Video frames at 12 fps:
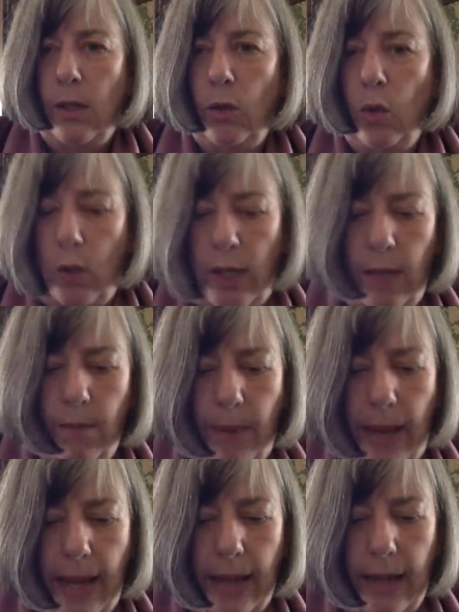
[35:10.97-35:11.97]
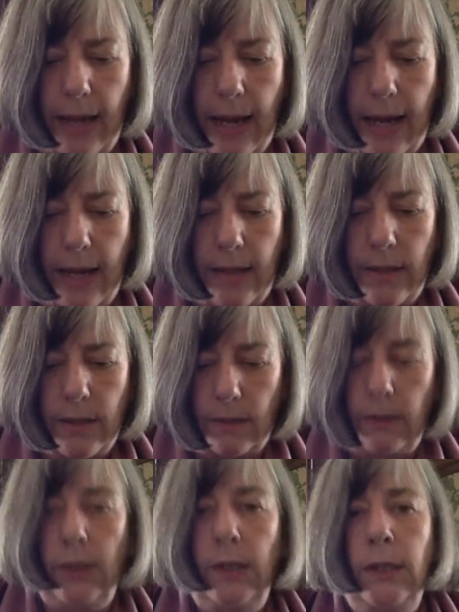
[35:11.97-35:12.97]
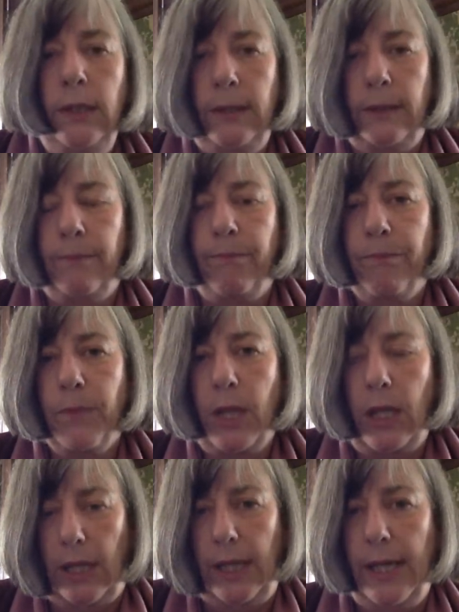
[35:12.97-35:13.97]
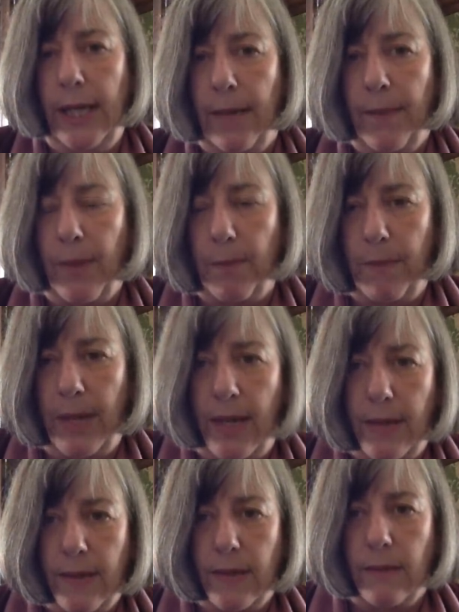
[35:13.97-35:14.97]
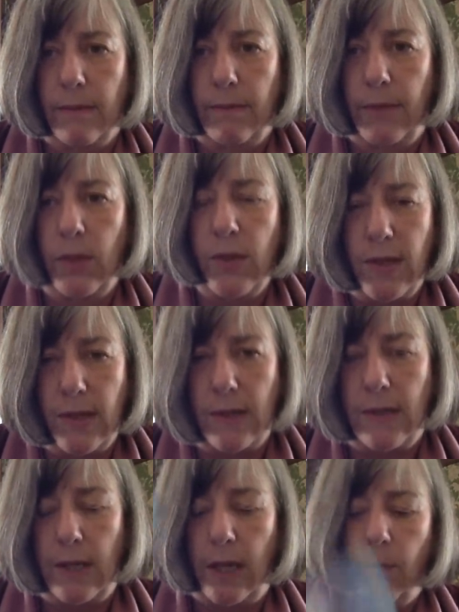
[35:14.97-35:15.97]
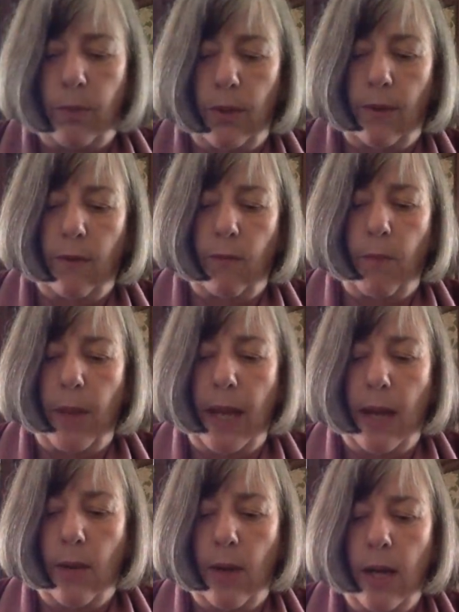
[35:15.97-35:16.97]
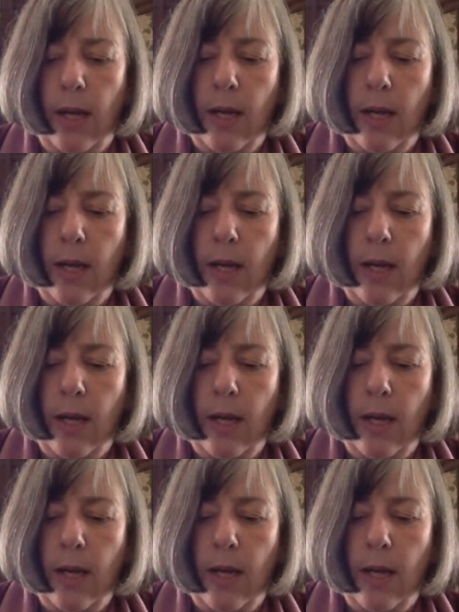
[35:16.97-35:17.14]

looking back and cleaning up the mess, because this is the abuse of power,